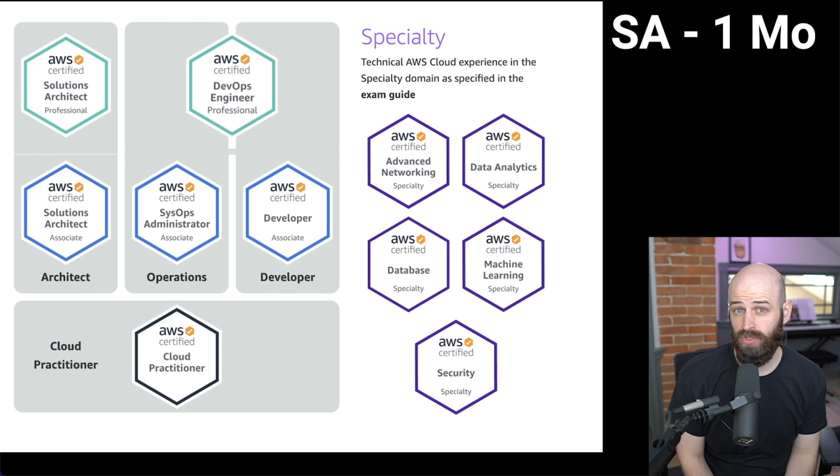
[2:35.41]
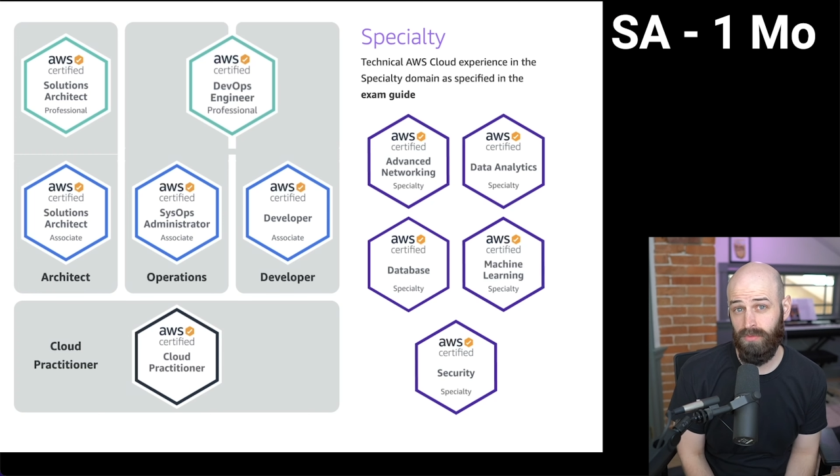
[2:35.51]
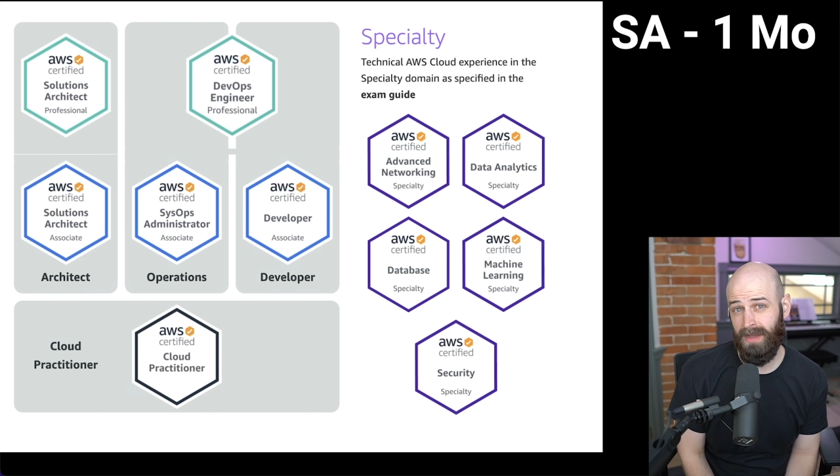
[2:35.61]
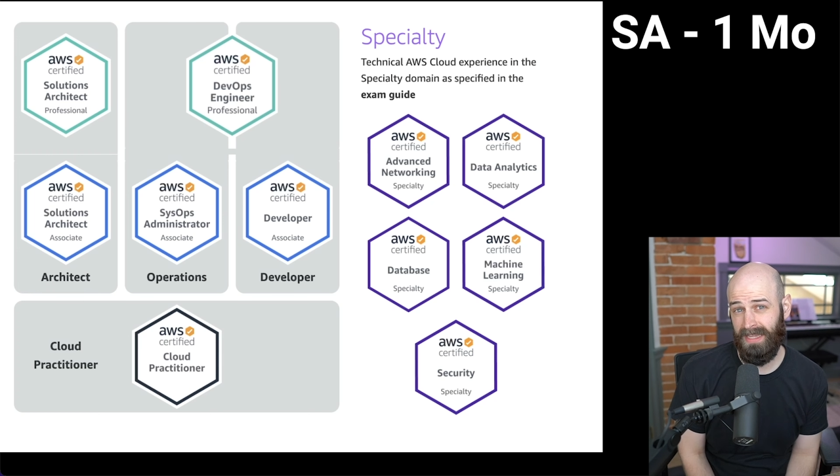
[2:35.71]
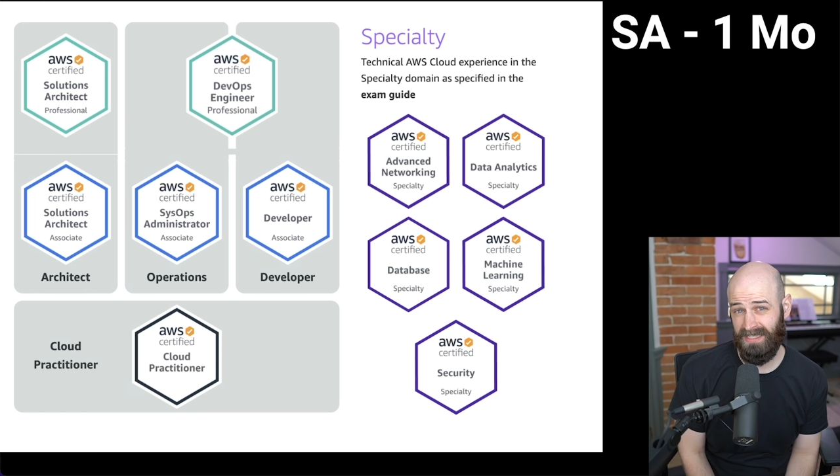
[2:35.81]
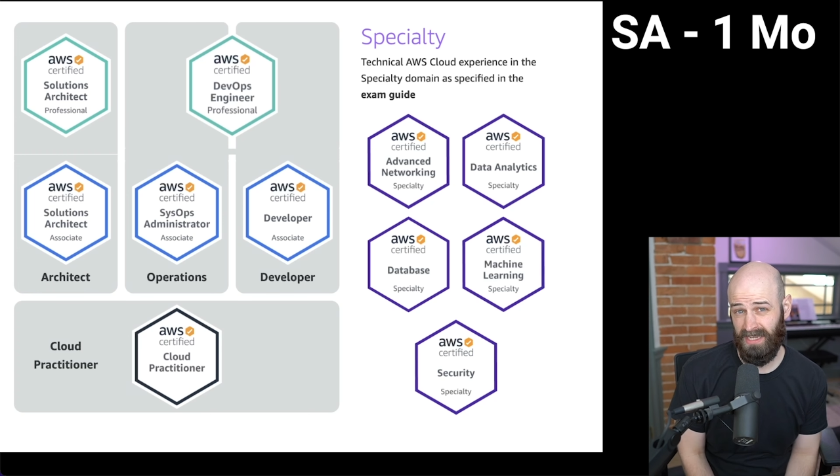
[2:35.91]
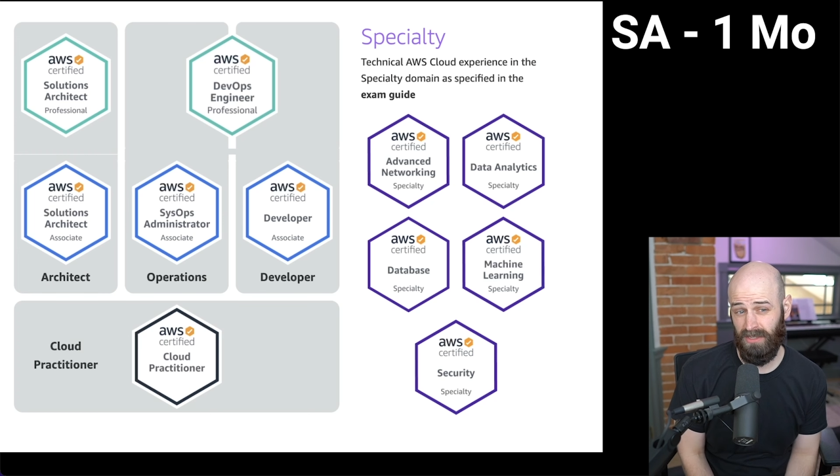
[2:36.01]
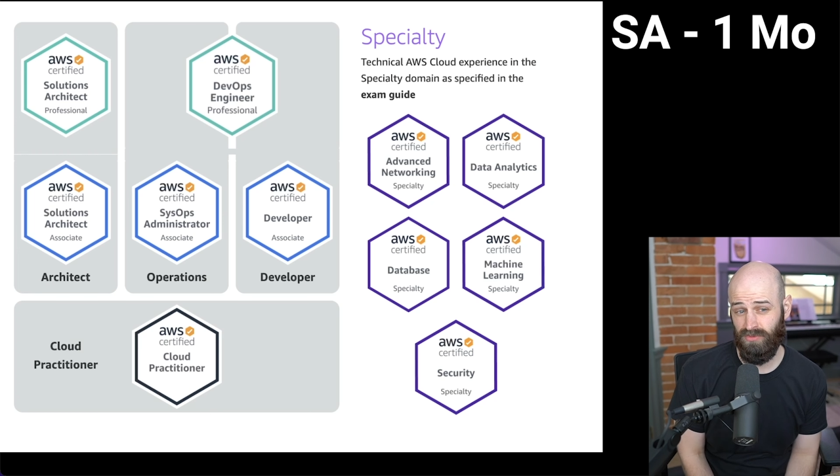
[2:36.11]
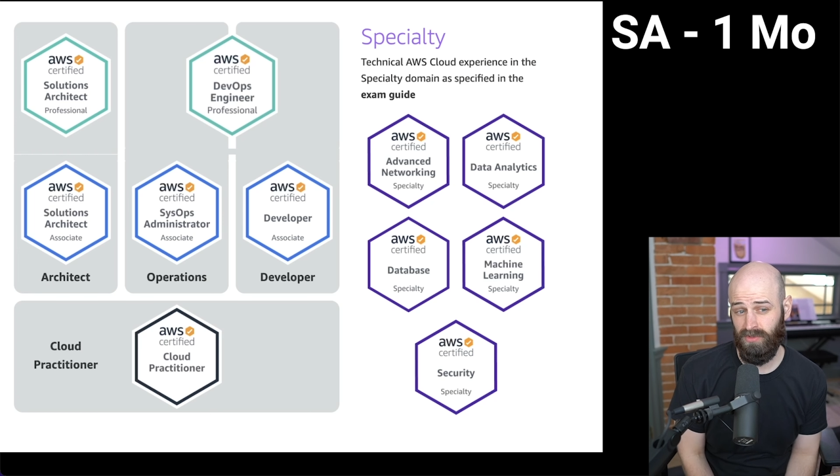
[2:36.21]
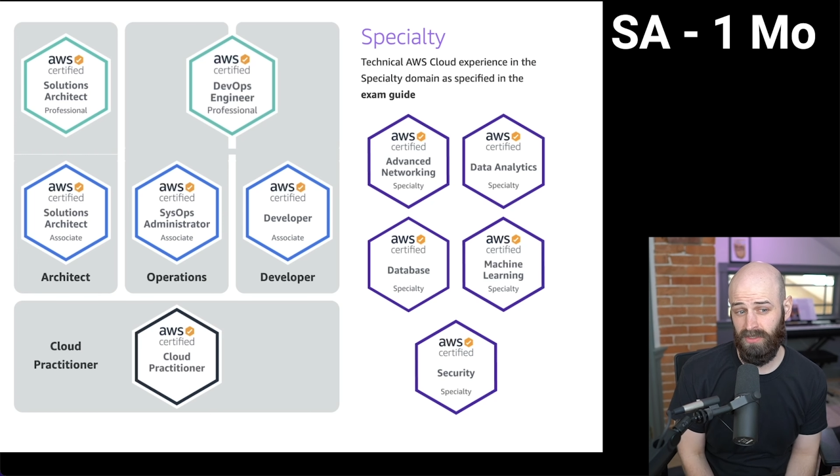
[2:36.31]
you might
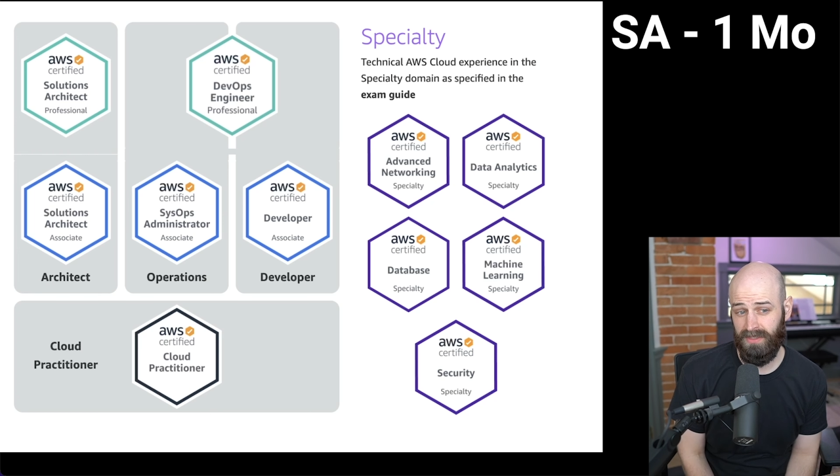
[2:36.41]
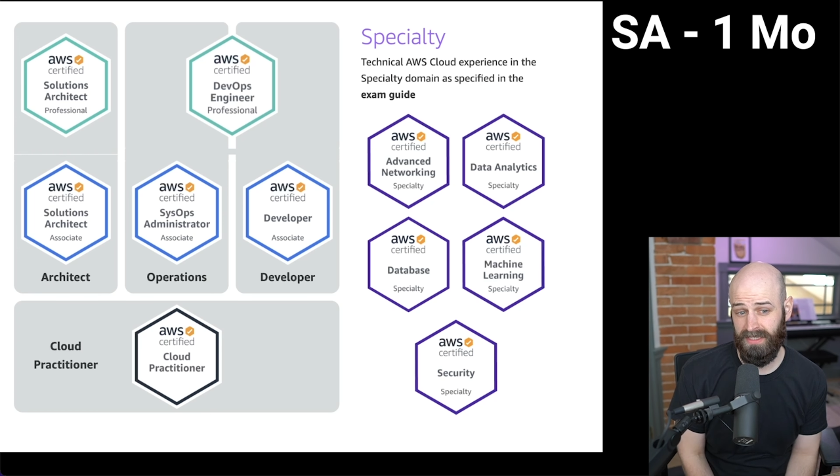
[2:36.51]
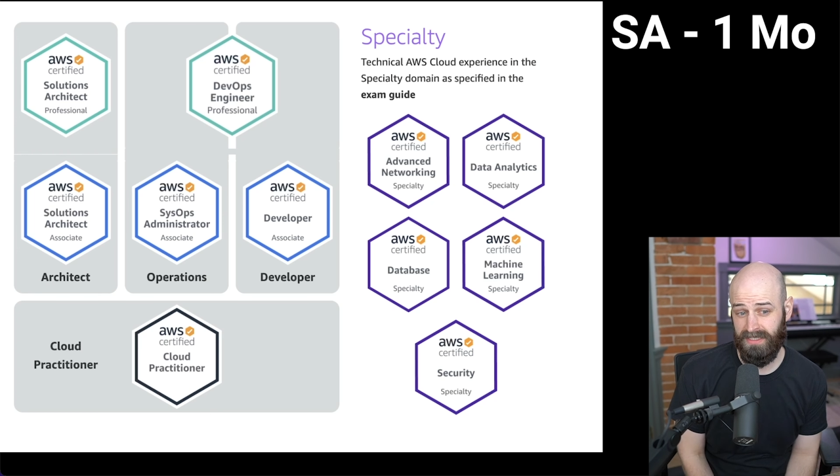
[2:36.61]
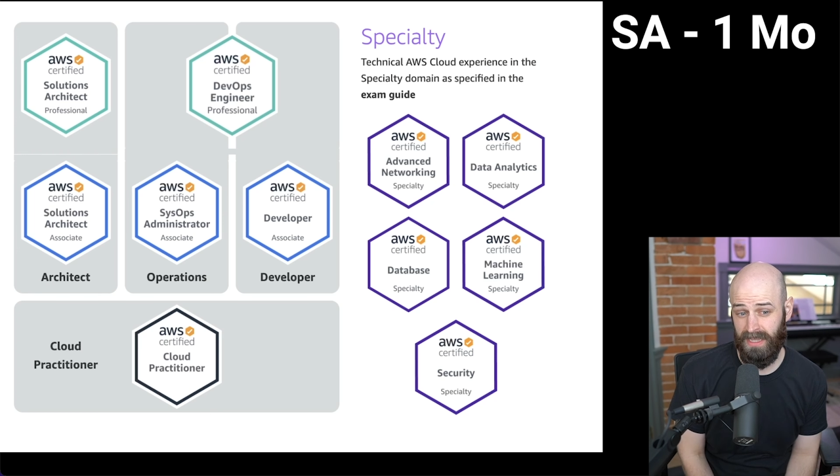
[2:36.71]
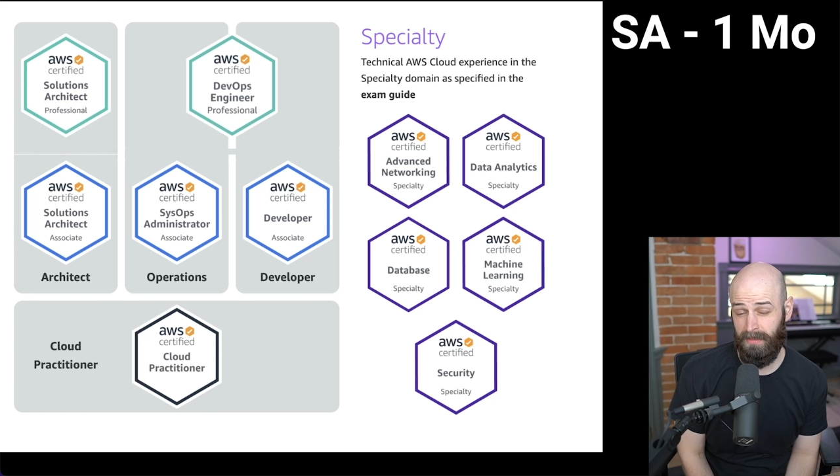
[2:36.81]
schedule this